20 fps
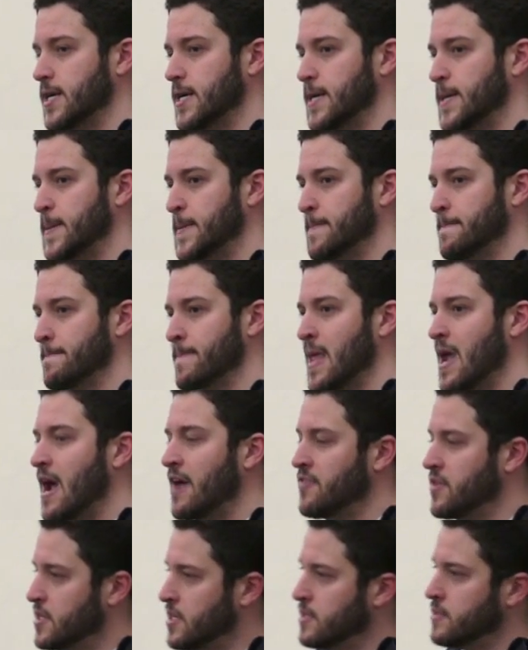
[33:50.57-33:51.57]
Um,
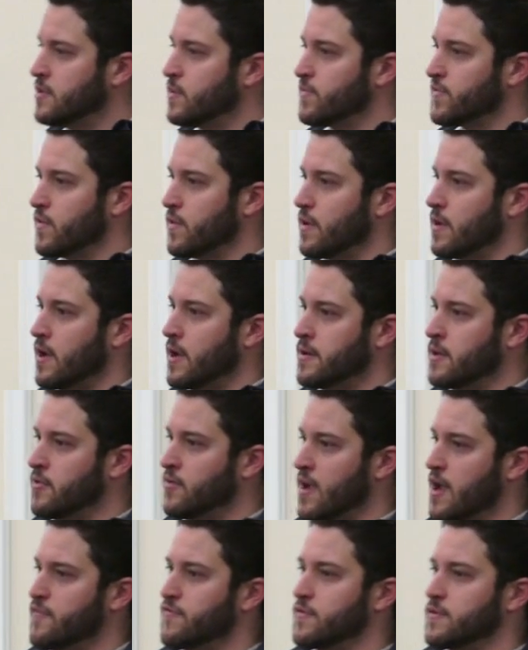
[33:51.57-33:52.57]
and then again, there was a,
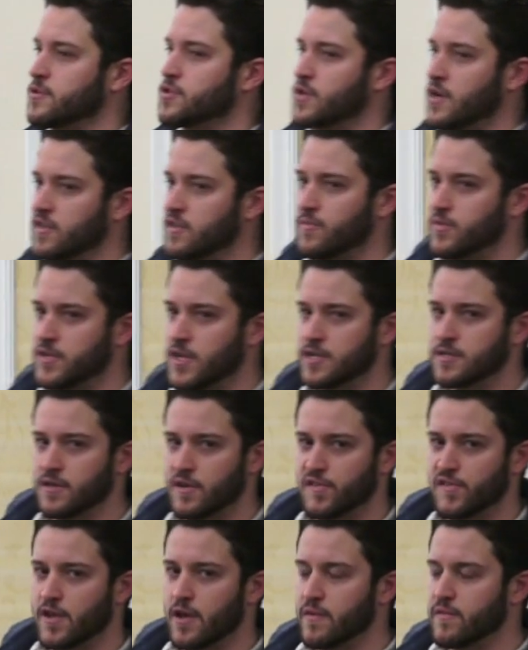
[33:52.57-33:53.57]
another effort in trying to protect
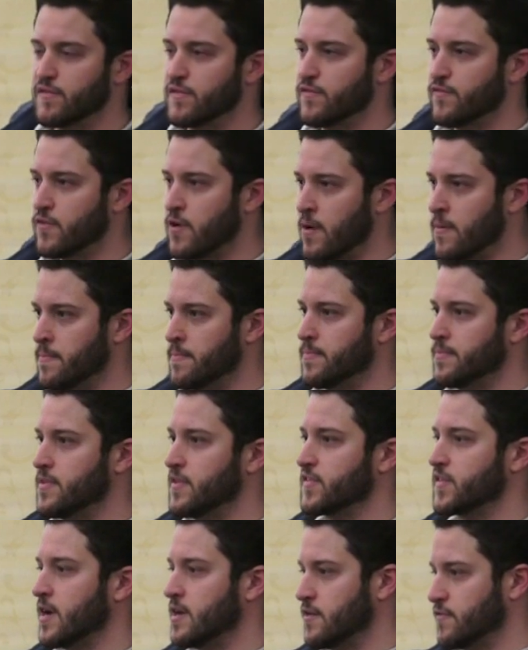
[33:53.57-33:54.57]
ourselves from
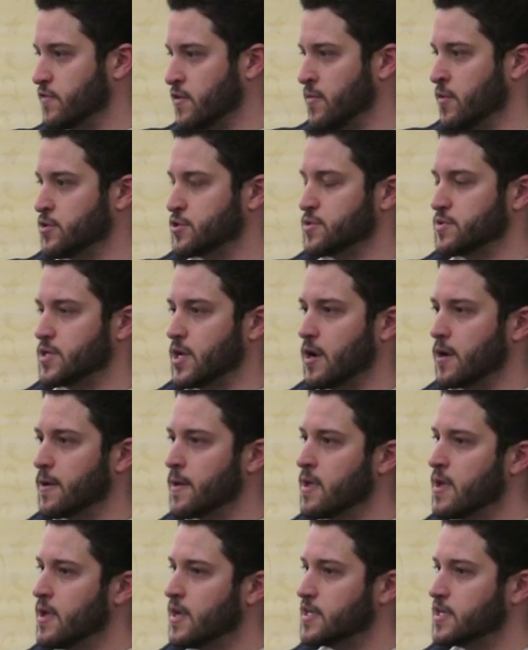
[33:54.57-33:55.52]
this kind of commercial talk,